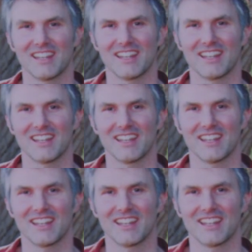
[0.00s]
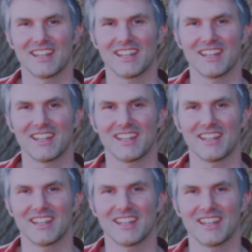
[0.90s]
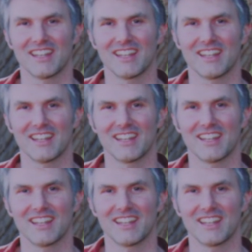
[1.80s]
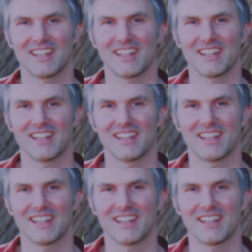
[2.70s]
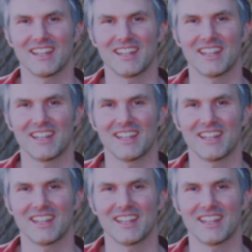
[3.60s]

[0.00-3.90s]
The person shown says nothing.